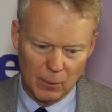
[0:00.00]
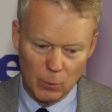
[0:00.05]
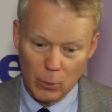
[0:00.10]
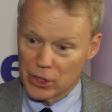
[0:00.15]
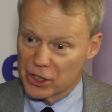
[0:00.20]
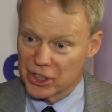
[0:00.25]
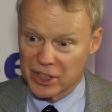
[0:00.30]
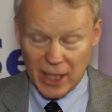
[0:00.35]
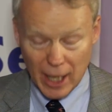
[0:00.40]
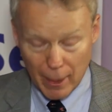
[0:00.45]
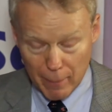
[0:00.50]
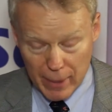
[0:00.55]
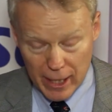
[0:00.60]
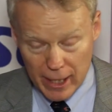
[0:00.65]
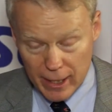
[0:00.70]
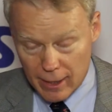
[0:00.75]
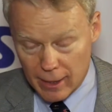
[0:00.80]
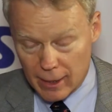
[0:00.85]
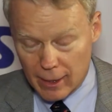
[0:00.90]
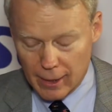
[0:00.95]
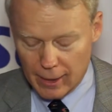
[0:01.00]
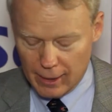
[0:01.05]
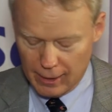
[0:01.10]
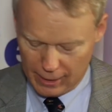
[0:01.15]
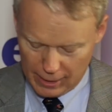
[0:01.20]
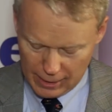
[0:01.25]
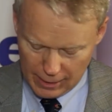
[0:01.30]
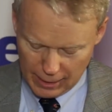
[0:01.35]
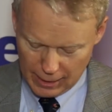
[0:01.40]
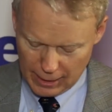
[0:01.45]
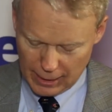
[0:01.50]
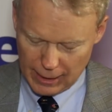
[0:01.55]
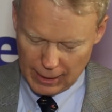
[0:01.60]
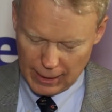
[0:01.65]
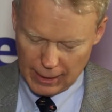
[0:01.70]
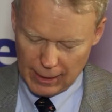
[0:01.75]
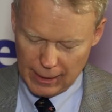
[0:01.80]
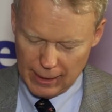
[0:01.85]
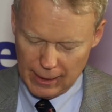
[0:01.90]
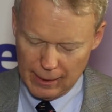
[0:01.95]
which is not me.
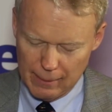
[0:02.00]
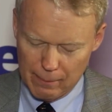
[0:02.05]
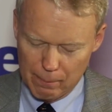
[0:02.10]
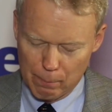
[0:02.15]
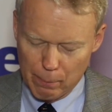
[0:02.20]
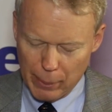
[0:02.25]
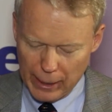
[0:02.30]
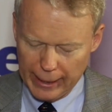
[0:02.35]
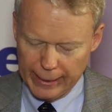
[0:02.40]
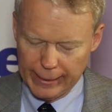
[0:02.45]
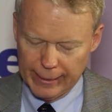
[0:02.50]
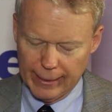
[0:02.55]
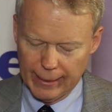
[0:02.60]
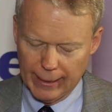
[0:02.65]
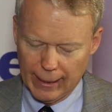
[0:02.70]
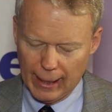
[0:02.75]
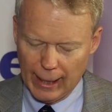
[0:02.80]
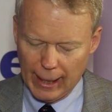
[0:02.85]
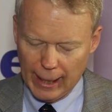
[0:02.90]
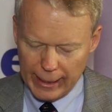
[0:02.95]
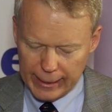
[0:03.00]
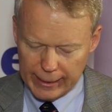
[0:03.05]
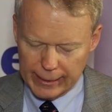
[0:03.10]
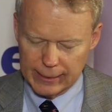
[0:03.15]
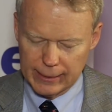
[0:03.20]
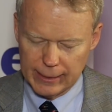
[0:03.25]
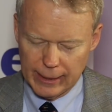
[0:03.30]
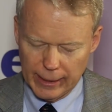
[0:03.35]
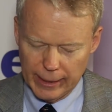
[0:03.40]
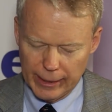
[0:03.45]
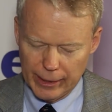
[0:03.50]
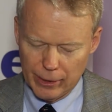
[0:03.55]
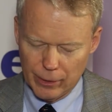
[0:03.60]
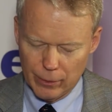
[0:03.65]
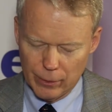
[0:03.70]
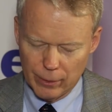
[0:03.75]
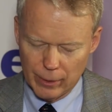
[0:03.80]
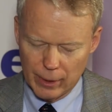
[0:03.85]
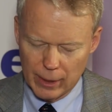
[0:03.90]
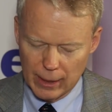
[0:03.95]
But I can tell
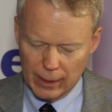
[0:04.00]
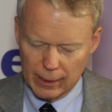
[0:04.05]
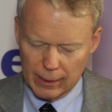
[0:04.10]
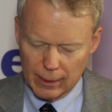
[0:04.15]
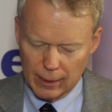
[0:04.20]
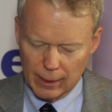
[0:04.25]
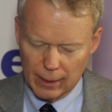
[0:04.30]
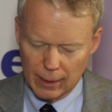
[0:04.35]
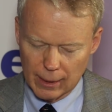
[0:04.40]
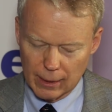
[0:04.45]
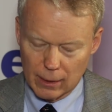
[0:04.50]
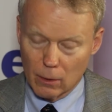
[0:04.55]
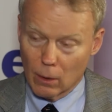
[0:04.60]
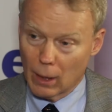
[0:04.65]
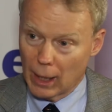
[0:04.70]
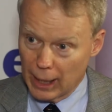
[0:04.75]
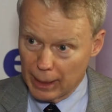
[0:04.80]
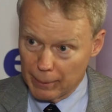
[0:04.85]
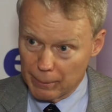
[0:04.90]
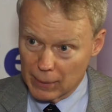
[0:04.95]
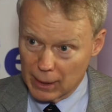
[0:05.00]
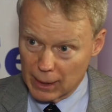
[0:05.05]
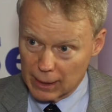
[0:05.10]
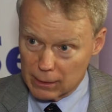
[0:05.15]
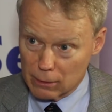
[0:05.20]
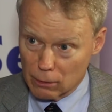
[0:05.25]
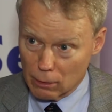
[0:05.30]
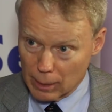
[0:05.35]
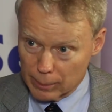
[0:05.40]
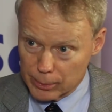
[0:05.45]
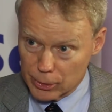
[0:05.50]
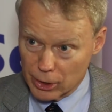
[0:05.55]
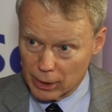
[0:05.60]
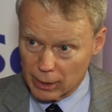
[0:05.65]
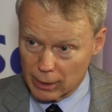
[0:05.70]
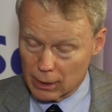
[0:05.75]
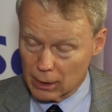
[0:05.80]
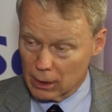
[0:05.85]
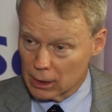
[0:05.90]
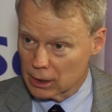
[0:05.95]
you that crime and corruption
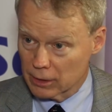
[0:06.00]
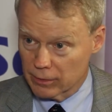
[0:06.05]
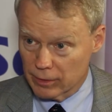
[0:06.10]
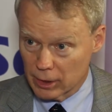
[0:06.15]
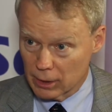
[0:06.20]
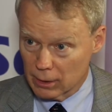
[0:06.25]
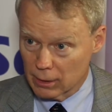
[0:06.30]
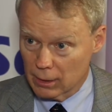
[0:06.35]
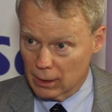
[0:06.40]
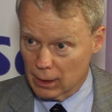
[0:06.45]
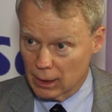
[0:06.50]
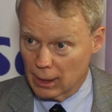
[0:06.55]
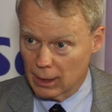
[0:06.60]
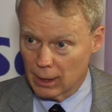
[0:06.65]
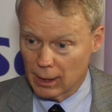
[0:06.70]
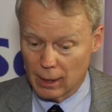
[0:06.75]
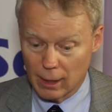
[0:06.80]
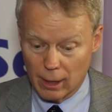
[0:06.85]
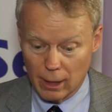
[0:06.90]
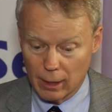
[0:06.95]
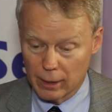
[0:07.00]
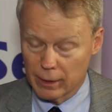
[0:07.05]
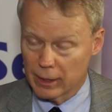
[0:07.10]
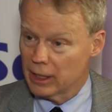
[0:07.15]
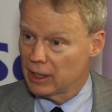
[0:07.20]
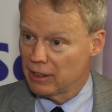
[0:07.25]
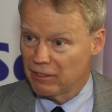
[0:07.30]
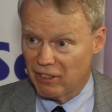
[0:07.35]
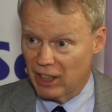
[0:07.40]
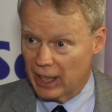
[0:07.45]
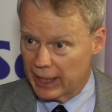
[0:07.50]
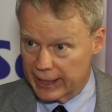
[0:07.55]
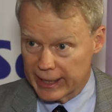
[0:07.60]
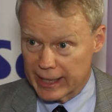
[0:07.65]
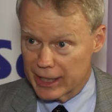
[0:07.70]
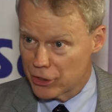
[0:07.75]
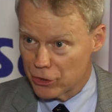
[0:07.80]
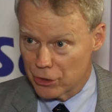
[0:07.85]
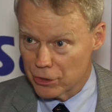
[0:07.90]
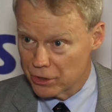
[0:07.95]
in Kosovo are the
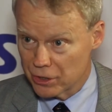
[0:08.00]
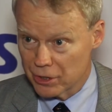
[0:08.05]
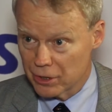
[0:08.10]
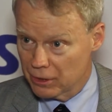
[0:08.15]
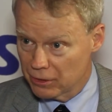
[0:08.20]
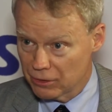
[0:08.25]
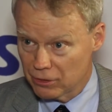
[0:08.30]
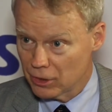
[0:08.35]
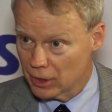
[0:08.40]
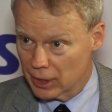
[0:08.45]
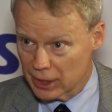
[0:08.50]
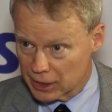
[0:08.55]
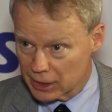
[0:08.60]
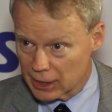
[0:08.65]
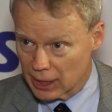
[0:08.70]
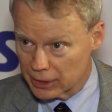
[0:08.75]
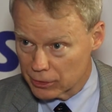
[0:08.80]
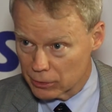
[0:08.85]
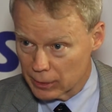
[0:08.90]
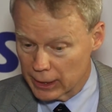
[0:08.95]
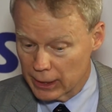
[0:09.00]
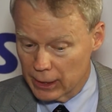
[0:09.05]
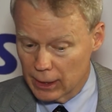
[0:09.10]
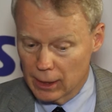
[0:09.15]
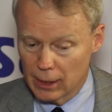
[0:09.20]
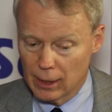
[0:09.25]
defining issues for this country.